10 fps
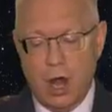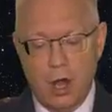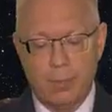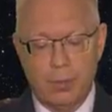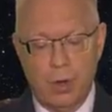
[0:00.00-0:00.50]

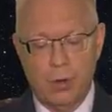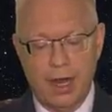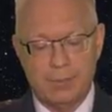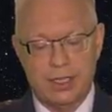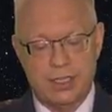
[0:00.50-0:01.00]
our
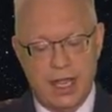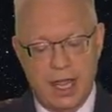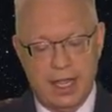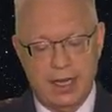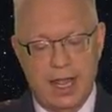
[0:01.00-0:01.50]
program
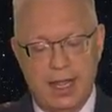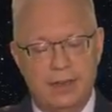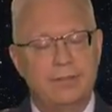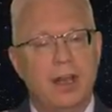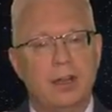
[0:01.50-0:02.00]
design and
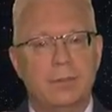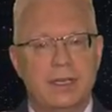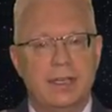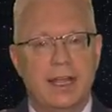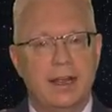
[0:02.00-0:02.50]

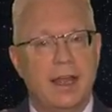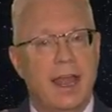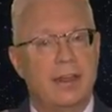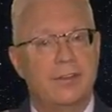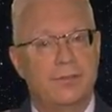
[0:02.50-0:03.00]
development data
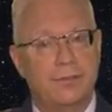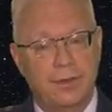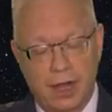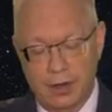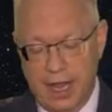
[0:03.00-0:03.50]
as
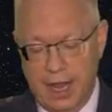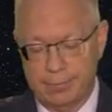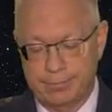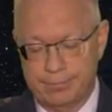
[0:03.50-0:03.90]
fair game.